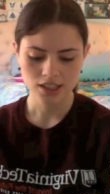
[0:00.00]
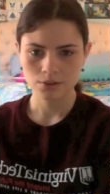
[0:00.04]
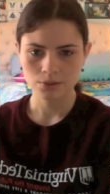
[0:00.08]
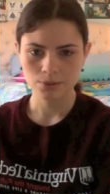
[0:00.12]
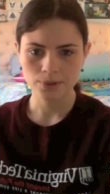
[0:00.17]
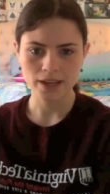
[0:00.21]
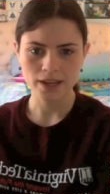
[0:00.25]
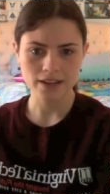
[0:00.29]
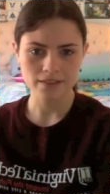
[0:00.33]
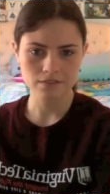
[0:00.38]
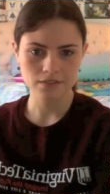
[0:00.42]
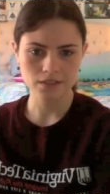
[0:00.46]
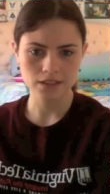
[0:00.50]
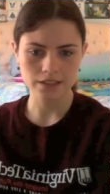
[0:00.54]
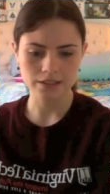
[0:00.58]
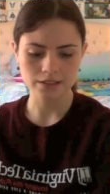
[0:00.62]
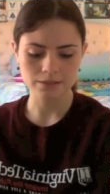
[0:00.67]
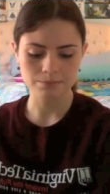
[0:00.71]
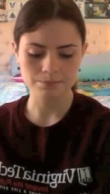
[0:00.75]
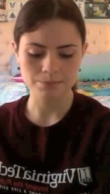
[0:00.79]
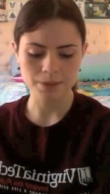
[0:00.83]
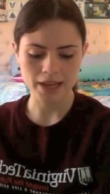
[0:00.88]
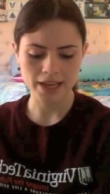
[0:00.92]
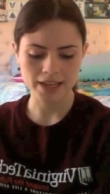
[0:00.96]
We have
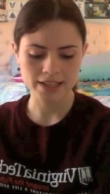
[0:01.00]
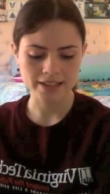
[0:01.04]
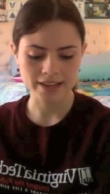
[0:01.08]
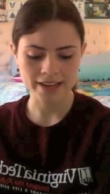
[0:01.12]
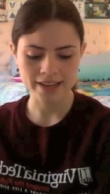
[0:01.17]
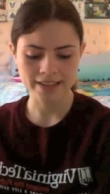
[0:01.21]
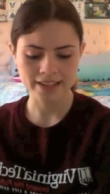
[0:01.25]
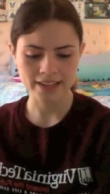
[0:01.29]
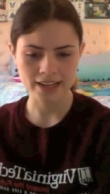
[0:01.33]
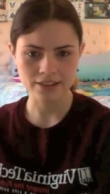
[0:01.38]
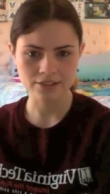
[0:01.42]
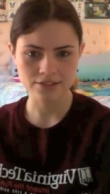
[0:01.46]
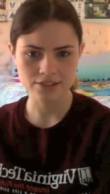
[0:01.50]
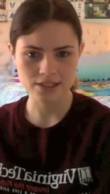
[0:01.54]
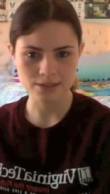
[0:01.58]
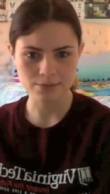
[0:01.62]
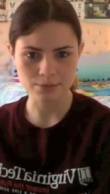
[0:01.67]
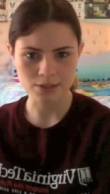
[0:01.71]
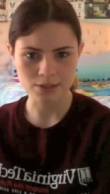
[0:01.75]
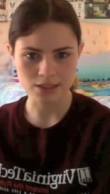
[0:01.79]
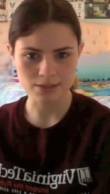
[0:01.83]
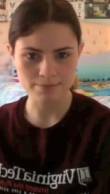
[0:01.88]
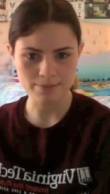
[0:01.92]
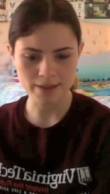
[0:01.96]
the band hanging out in
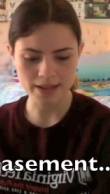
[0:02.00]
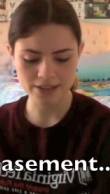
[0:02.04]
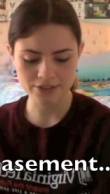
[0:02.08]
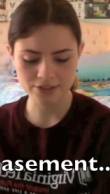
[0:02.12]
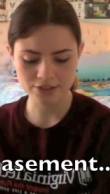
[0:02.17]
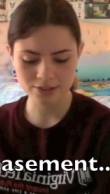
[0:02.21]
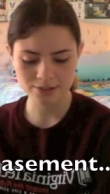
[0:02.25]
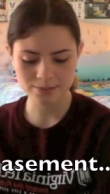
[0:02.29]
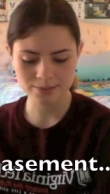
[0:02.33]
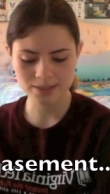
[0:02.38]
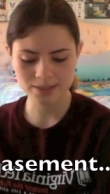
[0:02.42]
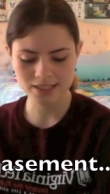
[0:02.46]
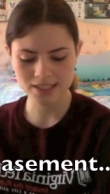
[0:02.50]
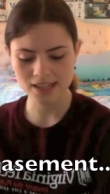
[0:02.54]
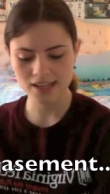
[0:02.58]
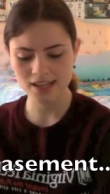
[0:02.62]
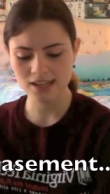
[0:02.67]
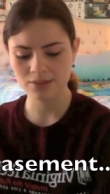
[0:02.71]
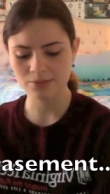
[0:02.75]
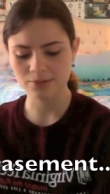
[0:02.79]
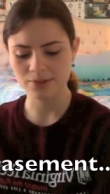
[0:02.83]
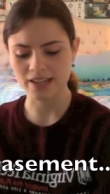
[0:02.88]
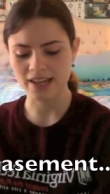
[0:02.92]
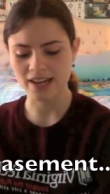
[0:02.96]
someone's bedroom
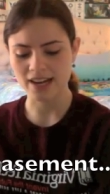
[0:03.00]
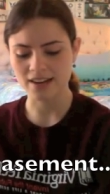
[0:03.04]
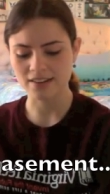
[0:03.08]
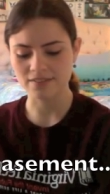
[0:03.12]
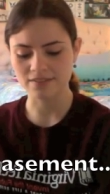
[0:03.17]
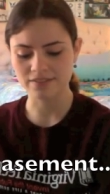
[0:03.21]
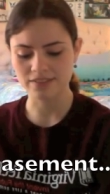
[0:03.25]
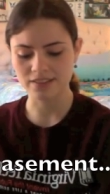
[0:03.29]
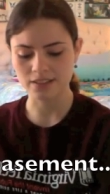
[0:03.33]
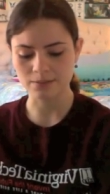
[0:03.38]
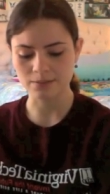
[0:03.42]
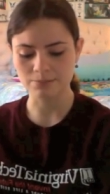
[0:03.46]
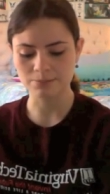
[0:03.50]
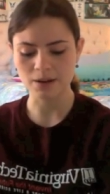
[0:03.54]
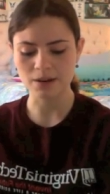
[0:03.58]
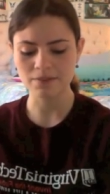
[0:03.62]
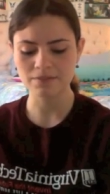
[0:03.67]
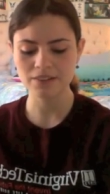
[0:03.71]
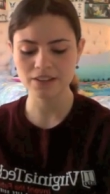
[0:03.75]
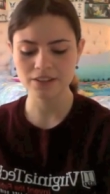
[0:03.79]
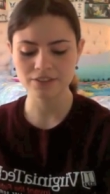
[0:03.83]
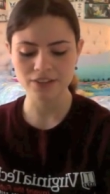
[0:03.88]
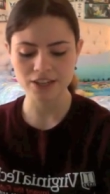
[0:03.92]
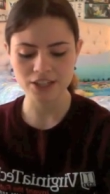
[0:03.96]
set. We have the
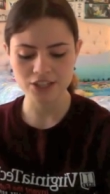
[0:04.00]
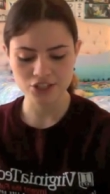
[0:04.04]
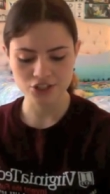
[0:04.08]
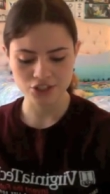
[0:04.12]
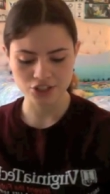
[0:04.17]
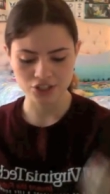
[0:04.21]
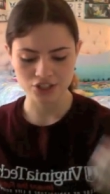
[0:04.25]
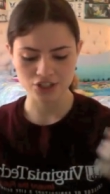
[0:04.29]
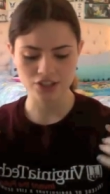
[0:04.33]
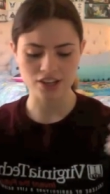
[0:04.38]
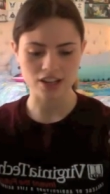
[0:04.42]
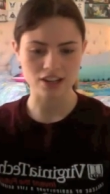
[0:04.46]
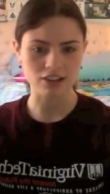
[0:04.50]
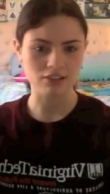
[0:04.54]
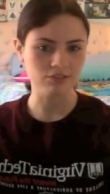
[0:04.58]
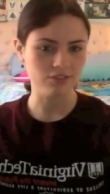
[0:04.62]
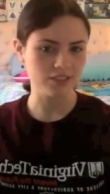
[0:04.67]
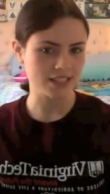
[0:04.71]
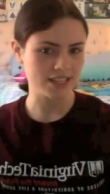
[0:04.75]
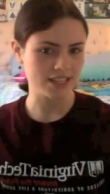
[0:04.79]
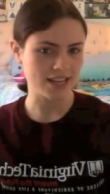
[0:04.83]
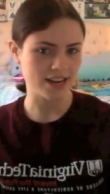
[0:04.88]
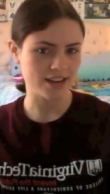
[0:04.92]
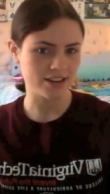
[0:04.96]
puffy red shirt
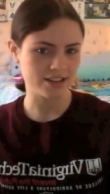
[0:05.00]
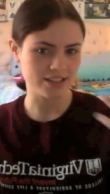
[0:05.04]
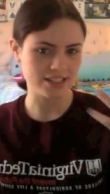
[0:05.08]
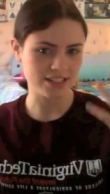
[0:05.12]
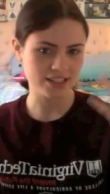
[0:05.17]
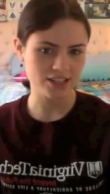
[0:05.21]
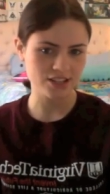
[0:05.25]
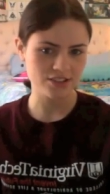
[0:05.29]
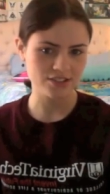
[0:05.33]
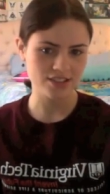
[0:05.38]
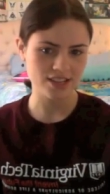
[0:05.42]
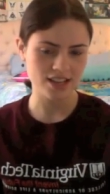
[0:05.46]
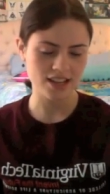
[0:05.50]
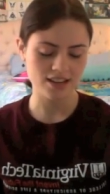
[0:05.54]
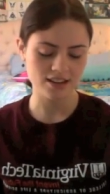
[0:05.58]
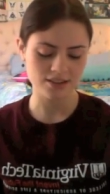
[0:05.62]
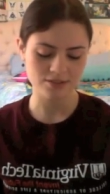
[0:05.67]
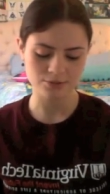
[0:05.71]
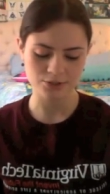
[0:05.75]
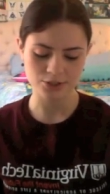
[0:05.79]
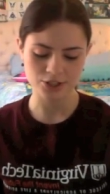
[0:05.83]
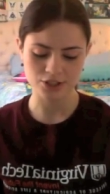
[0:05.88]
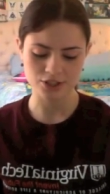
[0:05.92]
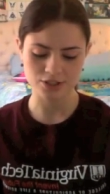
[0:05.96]
Elvis hair disco
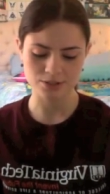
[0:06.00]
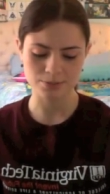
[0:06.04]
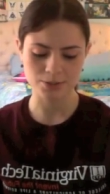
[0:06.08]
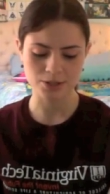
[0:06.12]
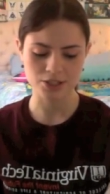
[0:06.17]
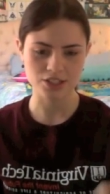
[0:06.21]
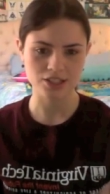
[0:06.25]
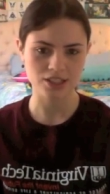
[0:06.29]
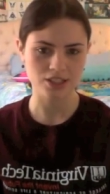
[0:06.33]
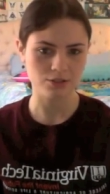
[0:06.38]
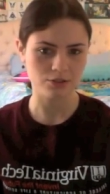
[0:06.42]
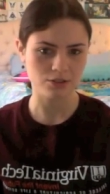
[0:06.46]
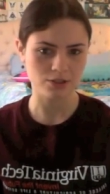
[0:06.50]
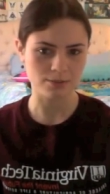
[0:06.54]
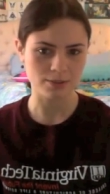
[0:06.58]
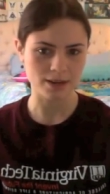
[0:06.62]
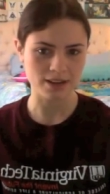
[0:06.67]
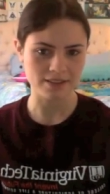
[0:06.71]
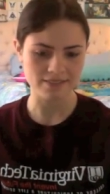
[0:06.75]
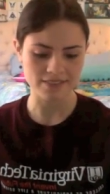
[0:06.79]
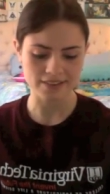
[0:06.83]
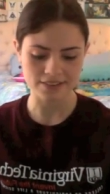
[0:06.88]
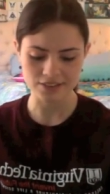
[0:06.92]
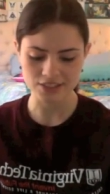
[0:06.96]
set, which is personally one of
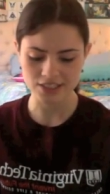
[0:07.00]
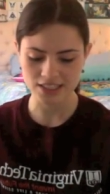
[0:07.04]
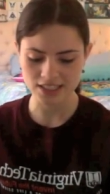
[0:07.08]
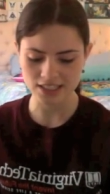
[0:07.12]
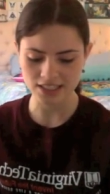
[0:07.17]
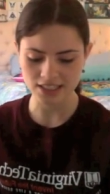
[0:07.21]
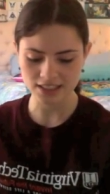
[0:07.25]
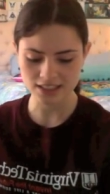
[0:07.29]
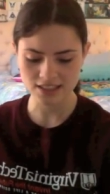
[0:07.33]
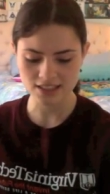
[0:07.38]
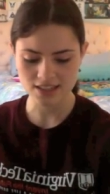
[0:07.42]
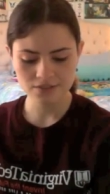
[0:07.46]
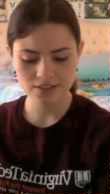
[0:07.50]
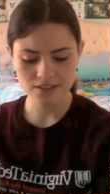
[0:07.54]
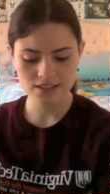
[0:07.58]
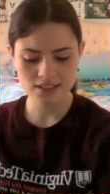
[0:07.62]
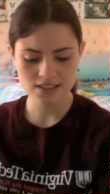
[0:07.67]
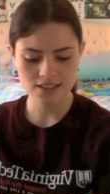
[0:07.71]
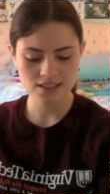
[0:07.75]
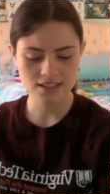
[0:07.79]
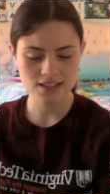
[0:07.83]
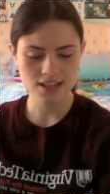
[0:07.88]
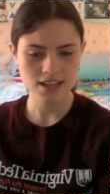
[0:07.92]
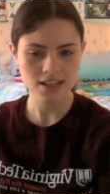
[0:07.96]
my favorite sets. The
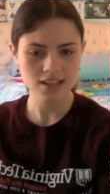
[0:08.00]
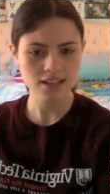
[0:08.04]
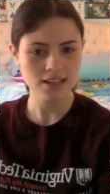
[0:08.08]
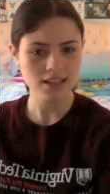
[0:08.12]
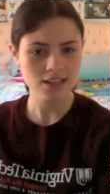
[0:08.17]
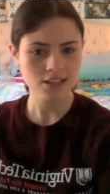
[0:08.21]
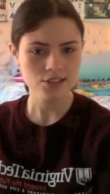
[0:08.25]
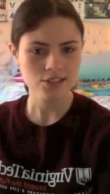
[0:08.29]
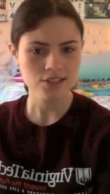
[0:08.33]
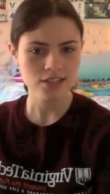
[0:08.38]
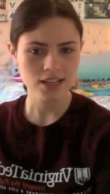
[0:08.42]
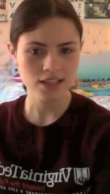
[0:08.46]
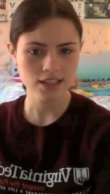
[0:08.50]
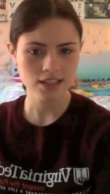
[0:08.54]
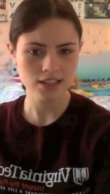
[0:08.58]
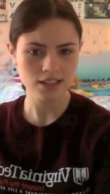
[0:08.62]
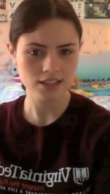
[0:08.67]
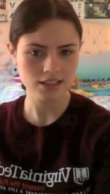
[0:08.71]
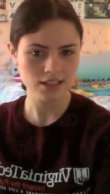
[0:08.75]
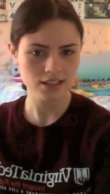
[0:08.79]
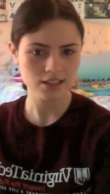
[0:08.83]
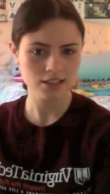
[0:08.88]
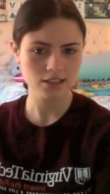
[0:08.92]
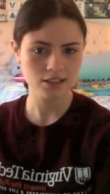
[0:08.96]
standing outside the
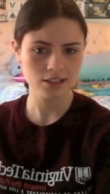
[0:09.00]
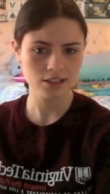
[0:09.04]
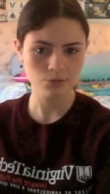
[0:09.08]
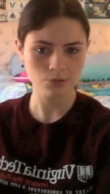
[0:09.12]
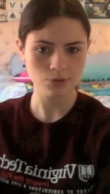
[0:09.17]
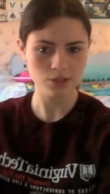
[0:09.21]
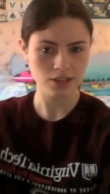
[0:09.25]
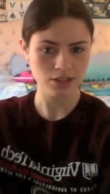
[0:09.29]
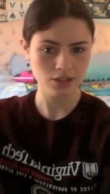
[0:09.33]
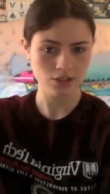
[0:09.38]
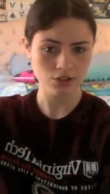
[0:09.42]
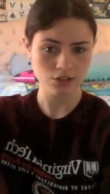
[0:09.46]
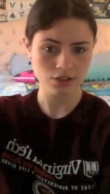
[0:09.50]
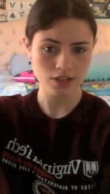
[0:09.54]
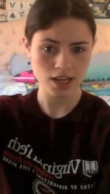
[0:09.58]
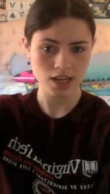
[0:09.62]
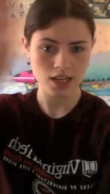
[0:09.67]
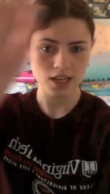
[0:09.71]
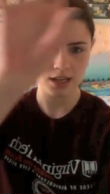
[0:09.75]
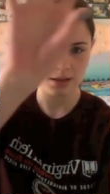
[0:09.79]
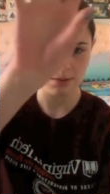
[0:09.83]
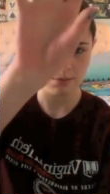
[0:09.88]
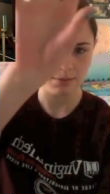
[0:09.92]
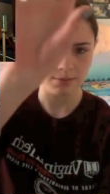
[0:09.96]
theater with your
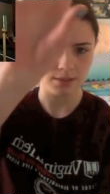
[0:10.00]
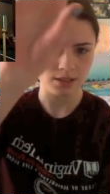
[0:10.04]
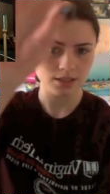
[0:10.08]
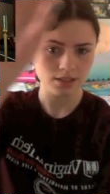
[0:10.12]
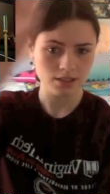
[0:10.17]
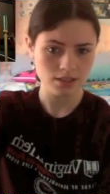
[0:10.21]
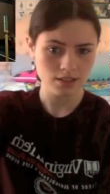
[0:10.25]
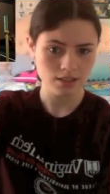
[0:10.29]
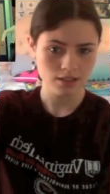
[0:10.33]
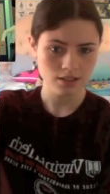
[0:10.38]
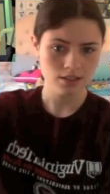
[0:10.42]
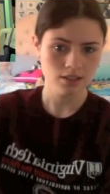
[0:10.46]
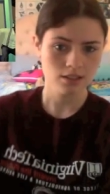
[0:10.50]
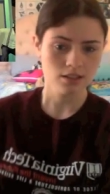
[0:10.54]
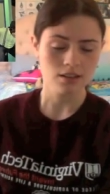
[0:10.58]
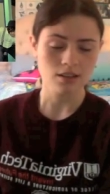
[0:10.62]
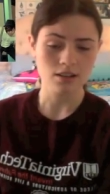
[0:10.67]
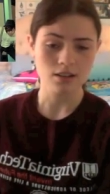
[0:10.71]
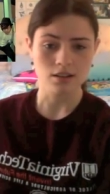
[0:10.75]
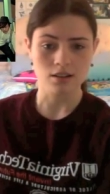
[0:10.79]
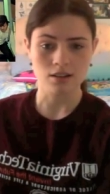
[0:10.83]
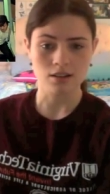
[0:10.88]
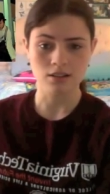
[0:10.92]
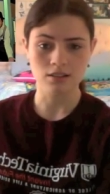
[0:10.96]
name
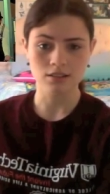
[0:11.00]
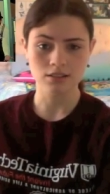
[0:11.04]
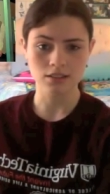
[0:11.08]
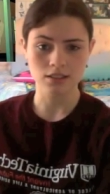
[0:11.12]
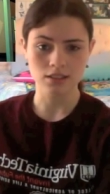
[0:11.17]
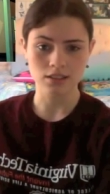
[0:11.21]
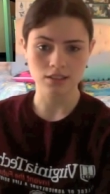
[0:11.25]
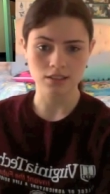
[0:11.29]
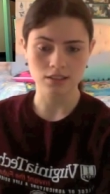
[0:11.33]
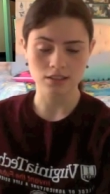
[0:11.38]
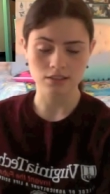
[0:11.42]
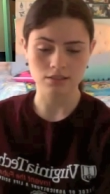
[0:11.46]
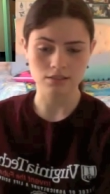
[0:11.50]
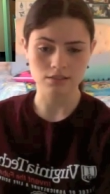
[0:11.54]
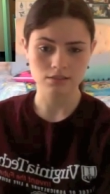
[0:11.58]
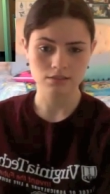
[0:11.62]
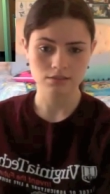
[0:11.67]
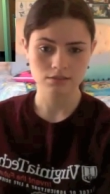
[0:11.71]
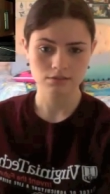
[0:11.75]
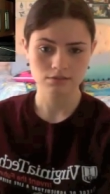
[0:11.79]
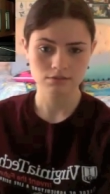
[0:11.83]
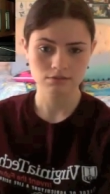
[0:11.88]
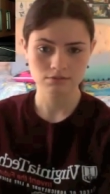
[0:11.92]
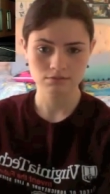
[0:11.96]
on the
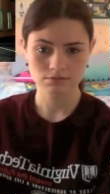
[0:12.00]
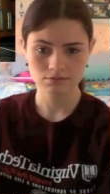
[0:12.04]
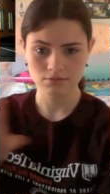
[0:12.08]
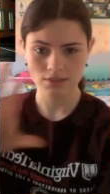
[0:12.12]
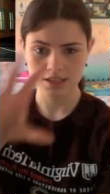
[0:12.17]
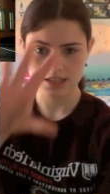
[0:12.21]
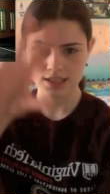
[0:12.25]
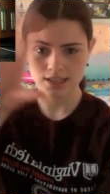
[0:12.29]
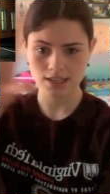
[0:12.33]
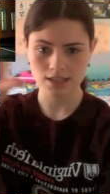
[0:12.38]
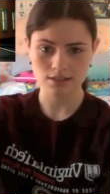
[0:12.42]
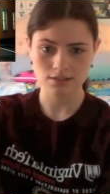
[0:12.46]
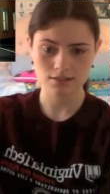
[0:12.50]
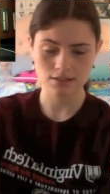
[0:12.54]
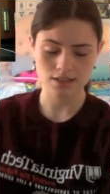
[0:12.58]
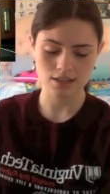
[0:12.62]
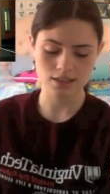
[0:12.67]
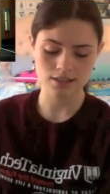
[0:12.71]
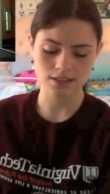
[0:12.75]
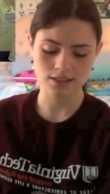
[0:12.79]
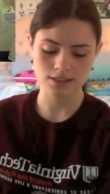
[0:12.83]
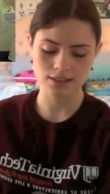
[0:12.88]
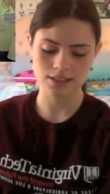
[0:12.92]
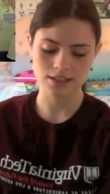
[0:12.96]
thing
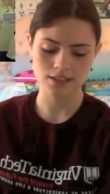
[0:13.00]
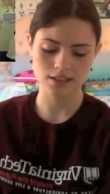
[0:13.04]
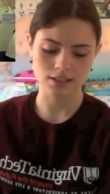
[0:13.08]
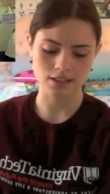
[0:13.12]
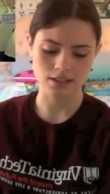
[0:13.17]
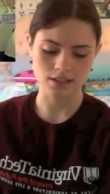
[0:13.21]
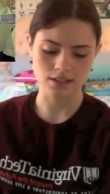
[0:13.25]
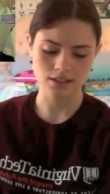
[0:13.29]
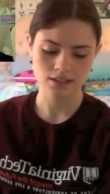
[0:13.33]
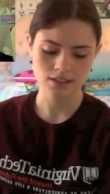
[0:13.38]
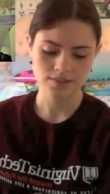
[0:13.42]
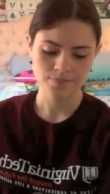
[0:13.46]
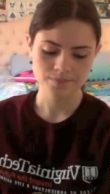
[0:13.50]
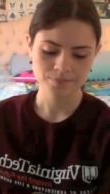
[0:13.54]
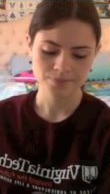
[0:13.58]
outside the theater.